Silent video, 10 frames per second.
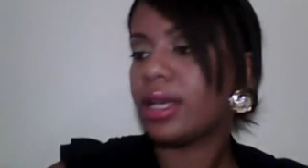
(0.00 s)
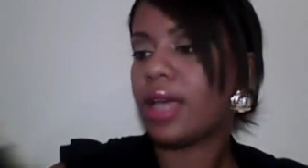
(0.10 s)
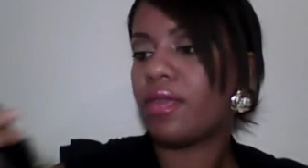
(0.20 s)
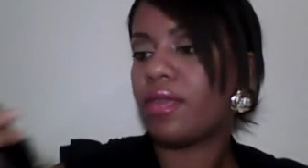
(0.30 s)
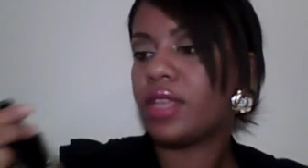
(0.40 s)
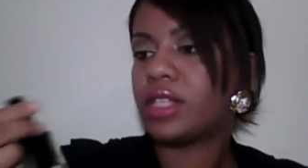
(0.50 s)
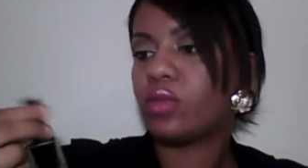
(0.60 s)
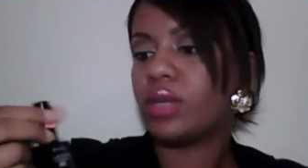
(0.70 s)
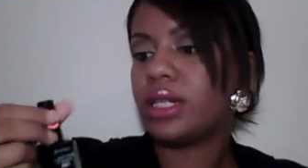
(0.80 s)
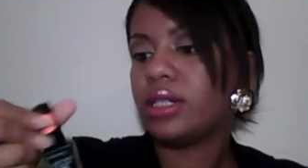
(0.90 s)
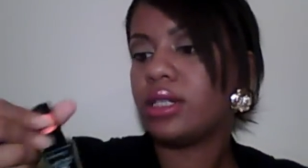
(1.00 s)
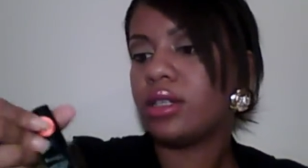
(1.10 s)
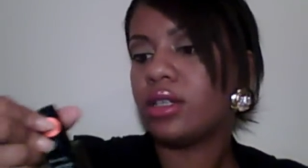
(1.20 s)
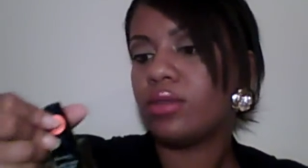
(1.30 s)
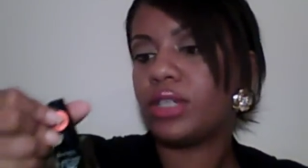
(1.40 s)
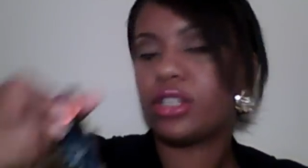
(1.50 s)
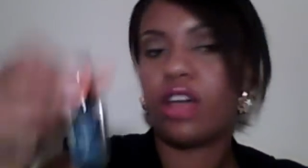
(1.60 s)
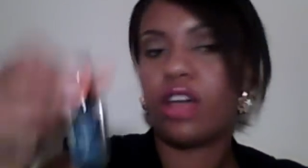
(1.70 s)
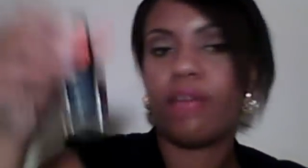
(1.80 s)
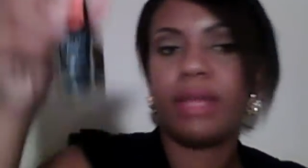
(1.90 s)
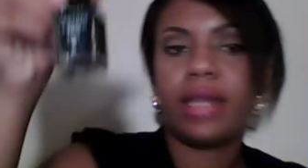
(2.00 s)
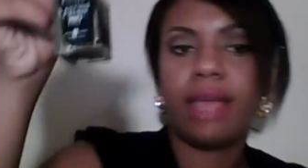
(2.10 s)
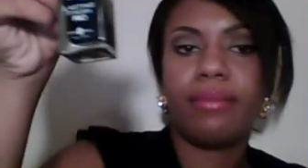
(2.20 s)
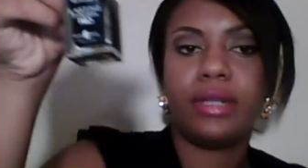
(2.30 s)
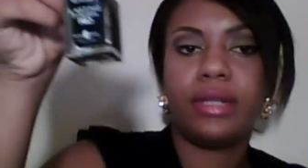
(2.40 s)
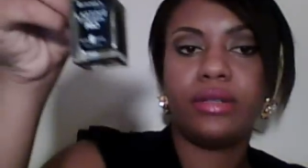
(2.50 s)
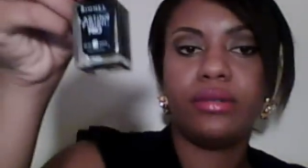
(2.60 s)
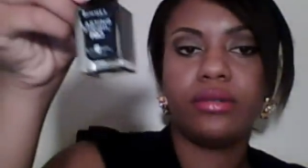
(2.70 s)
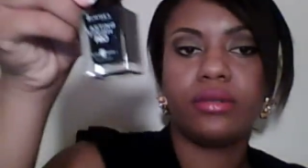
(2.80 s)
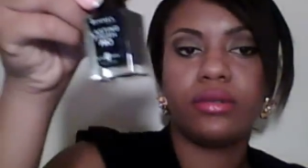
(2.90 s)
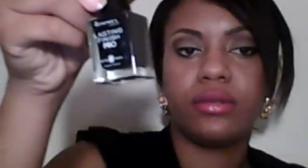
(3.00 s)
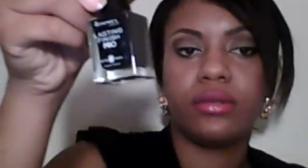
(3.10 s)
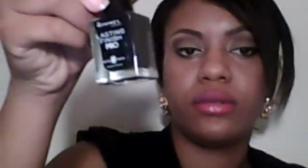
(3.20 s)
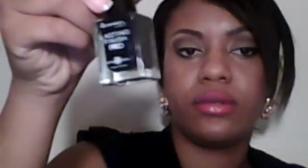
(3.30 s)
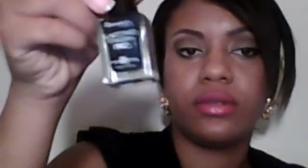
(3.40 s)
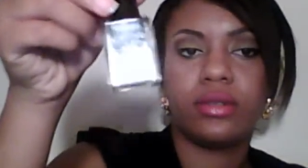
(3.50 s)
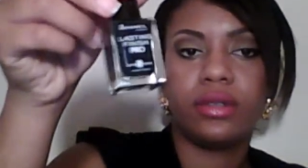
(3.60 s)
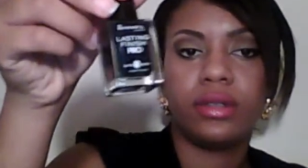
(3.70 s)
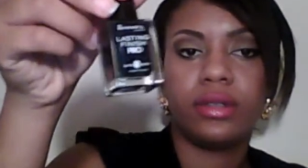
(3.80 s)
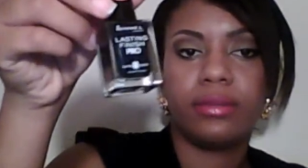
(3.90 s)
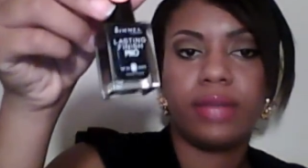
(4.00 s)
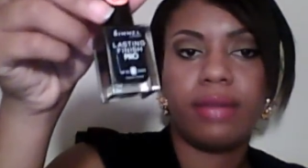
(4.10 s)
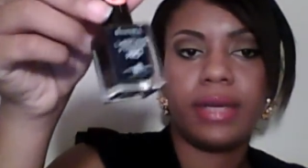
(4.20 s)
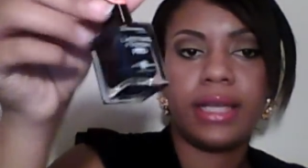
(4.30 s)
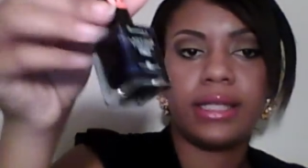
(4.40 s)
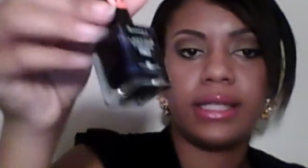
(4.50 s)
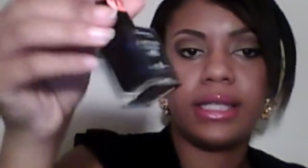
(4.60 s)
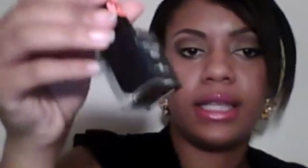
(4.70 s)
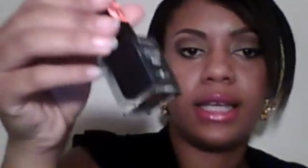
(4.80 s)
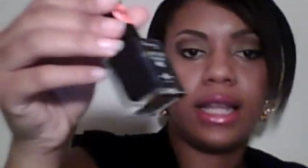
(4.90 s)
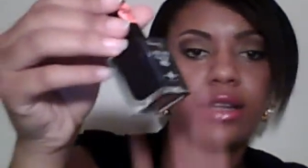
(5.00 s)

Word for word: Got this one, which is called Midnight Blue how to get through the